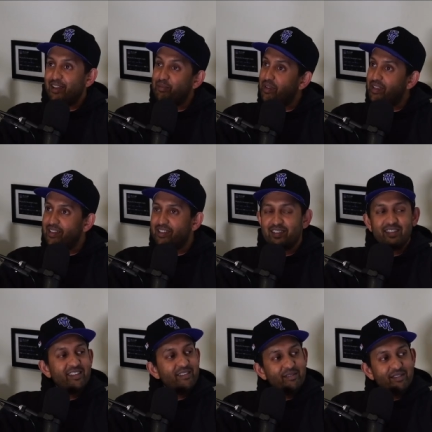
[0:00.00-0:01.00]
mean,
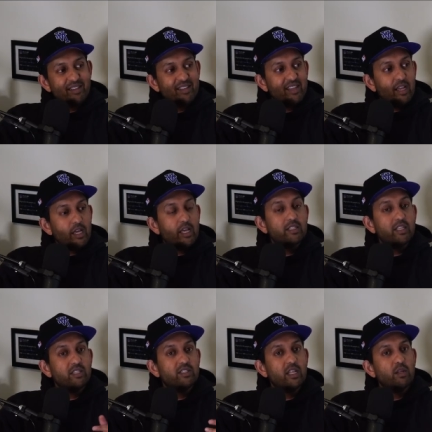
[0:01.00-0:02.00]
wow. Because they
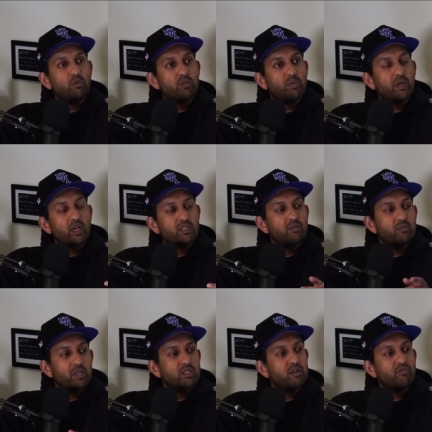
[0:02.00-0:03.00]
said it was because of
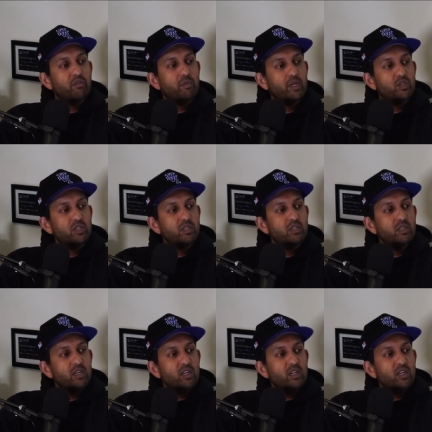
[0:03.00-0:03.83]
misinformation.